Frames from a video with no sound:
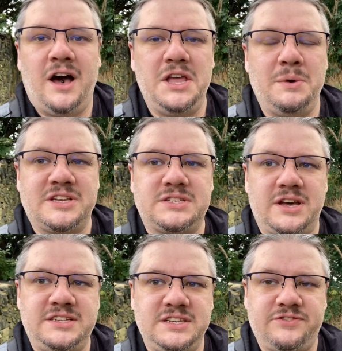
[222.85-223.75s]
Are you
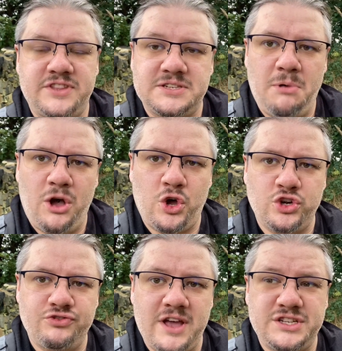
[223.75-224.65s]
excited for the smart
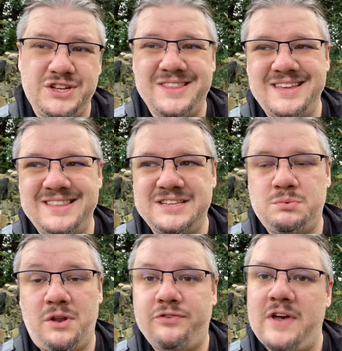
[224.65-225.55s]
contracts? Do you think
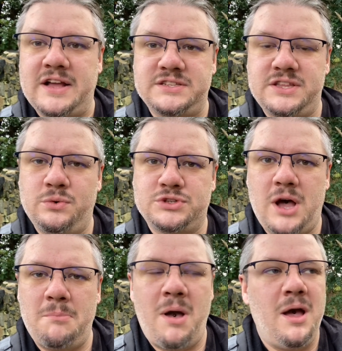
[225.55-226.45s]
this will affect the
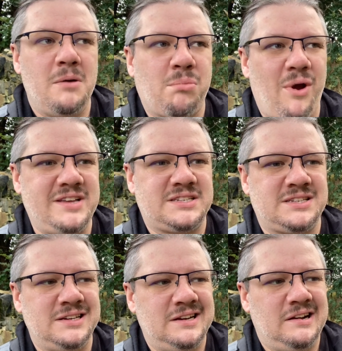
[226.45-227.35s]
all-time price?